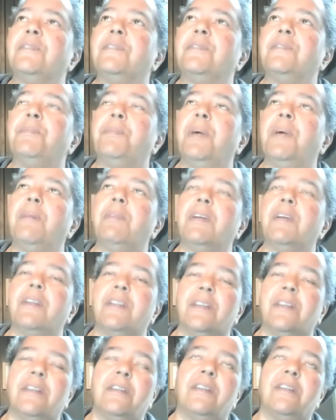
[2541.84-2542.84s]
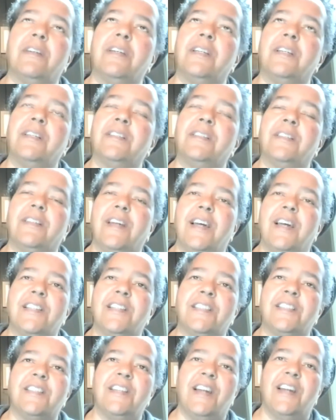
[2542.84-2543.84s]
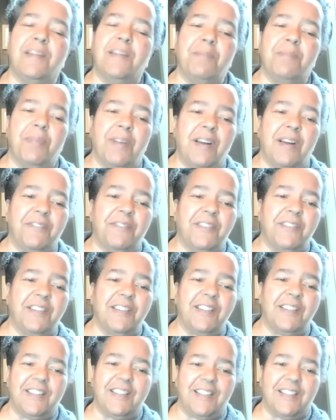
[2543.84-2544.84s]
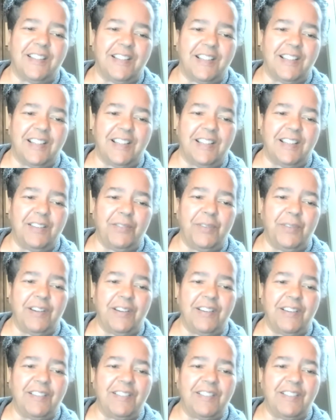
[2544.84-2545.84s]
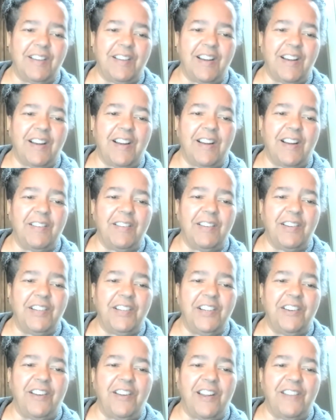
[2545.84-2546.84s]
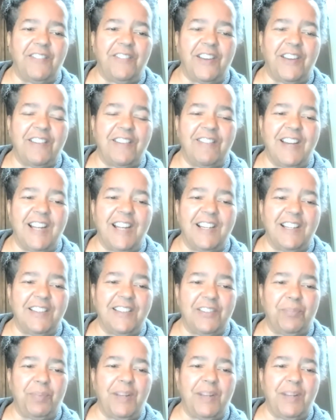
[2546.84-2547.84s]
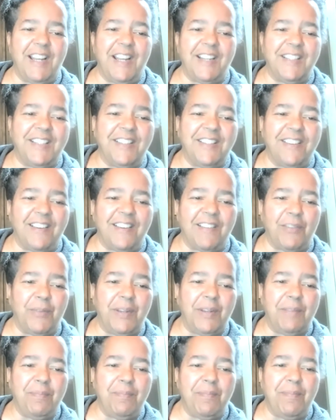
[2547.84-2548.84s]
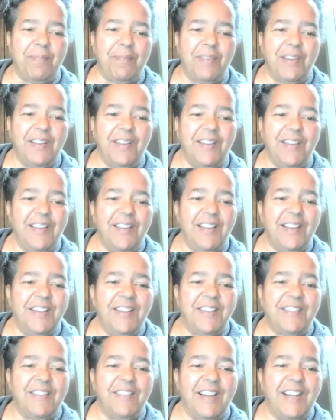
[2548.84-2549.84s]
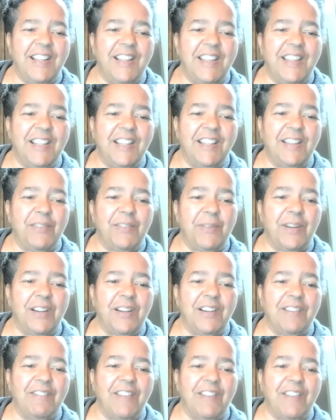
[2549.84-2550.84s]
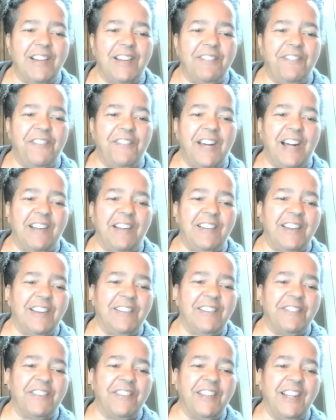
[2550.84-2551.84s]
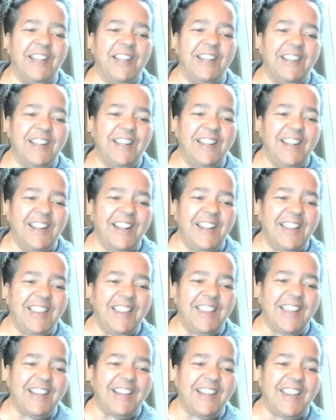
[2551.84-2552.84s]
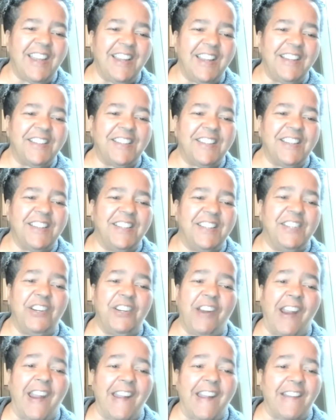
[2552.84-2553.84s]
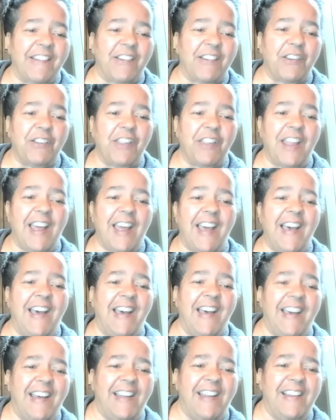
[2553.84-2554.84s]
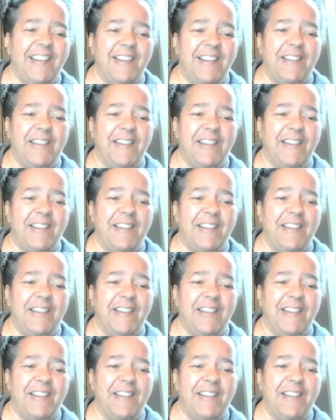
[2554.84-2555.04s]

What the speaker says: public authority slash nonprofit that we're, you know, all of our grand little plans here, is there anything that we're going to run afoul of that Kate says you can't do that?